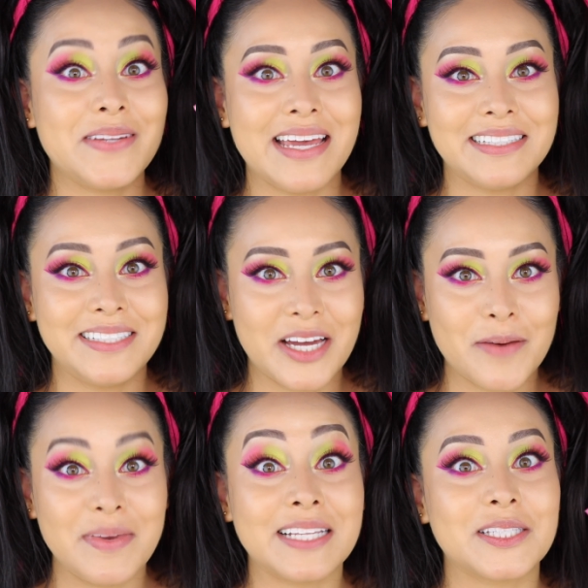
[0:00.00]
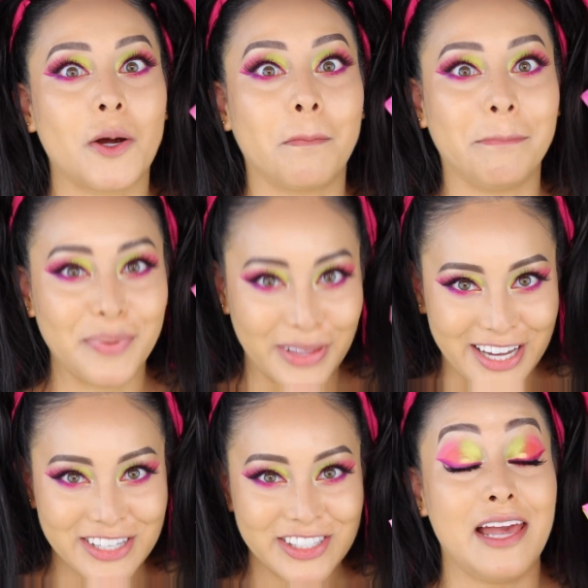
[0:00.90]
next up, it's our
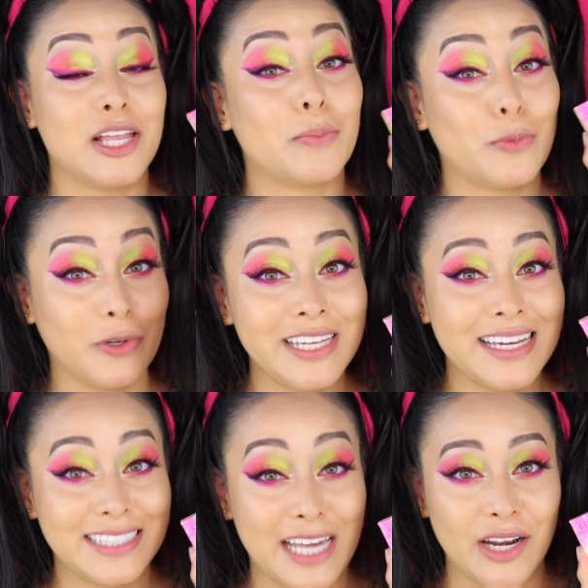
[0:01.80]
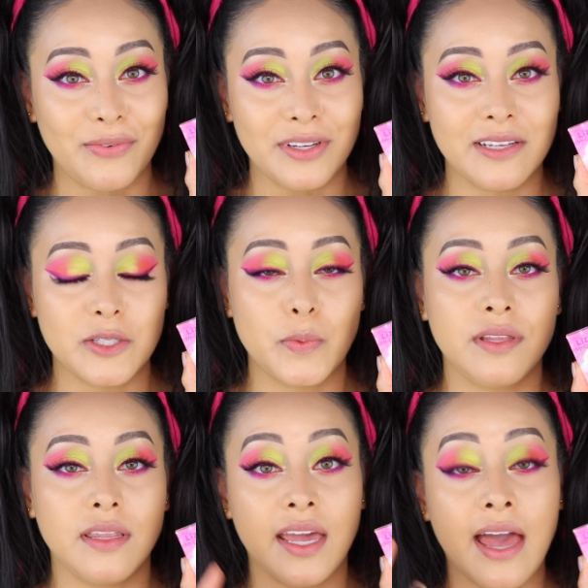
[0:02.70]
blush, and I'm really excited for this
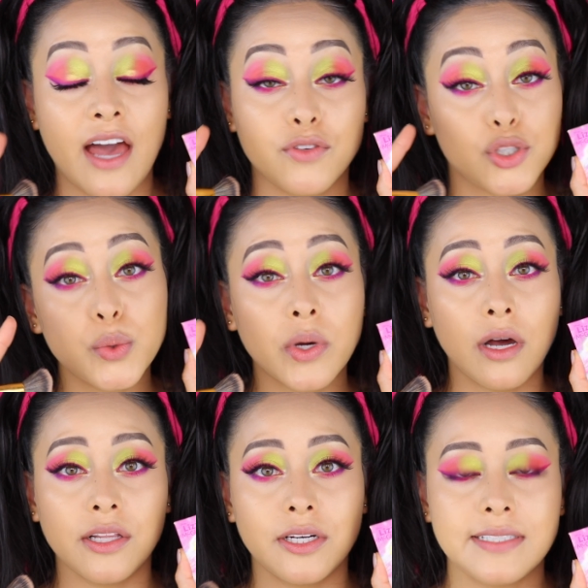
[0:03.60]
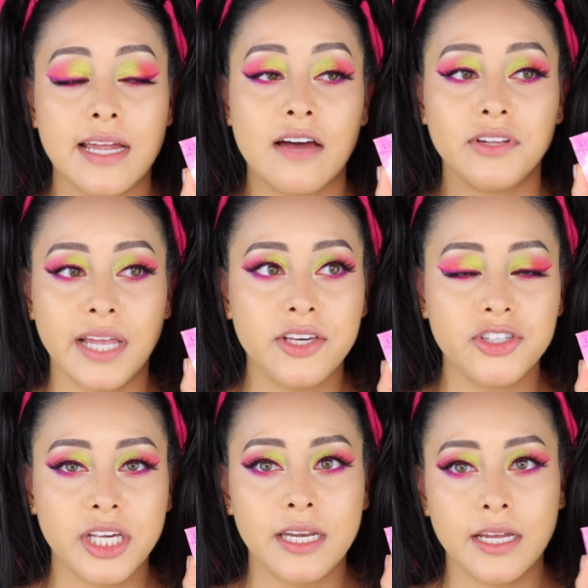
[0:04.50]
one. They have two colors. They have a light
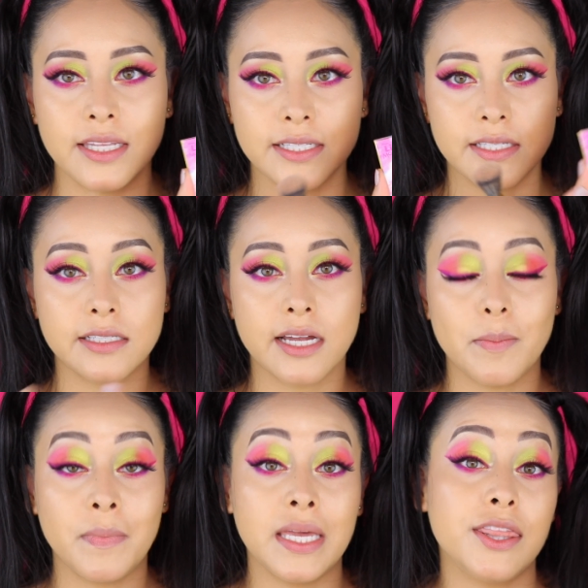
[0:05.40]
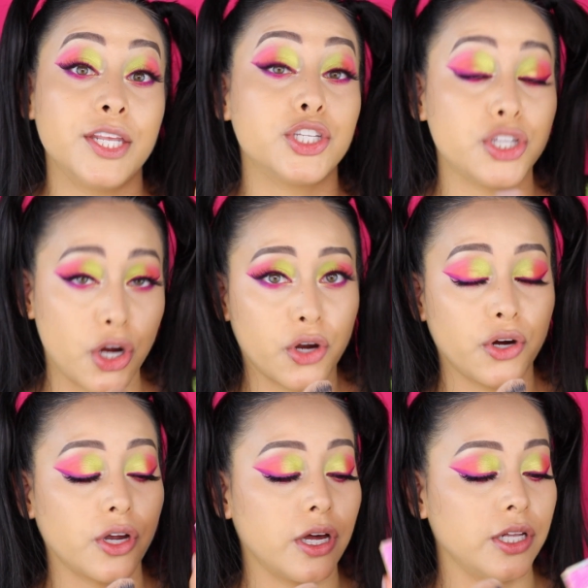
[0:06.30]
shade, and this is gonna be the
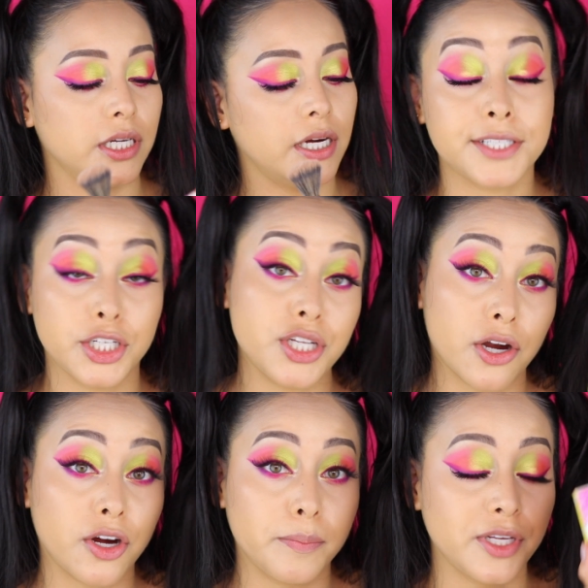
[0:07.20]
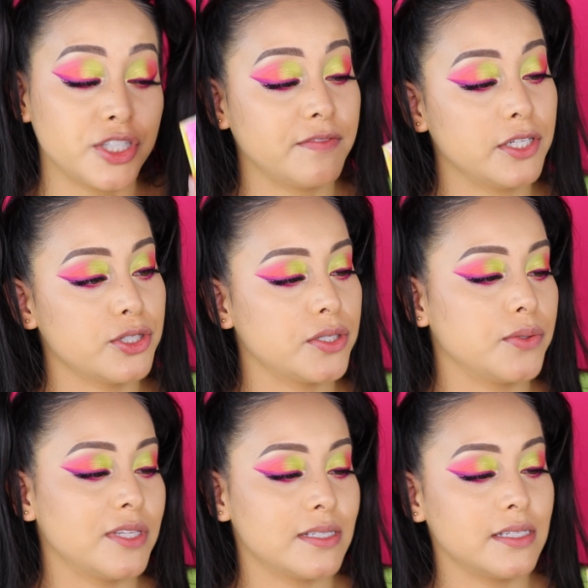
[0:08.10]
darker color, the darker blush of the
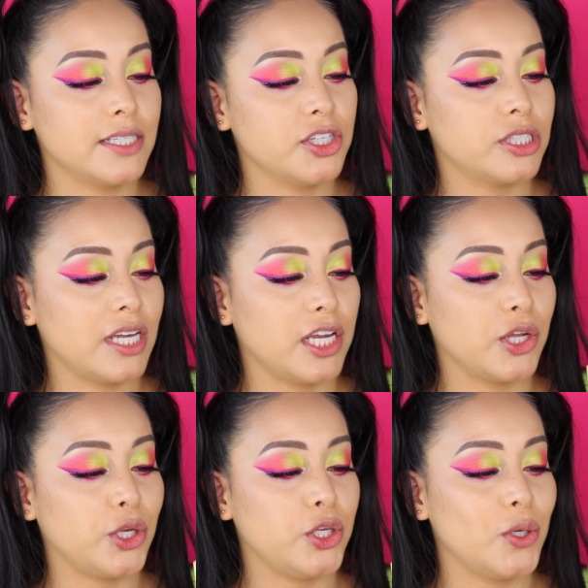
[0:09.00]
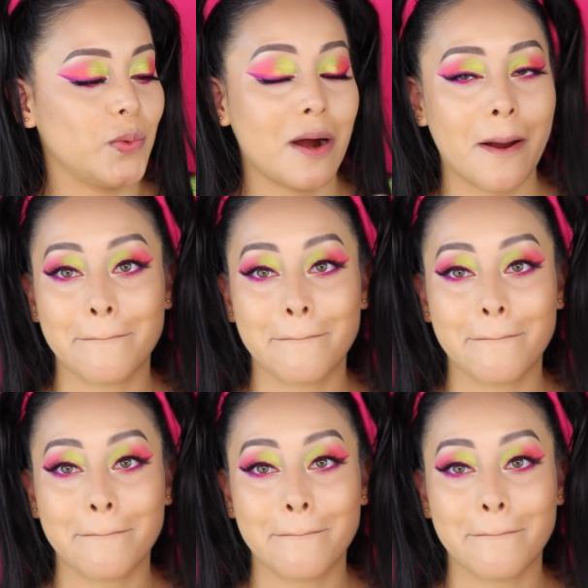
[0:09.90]
two. This is the shade You Are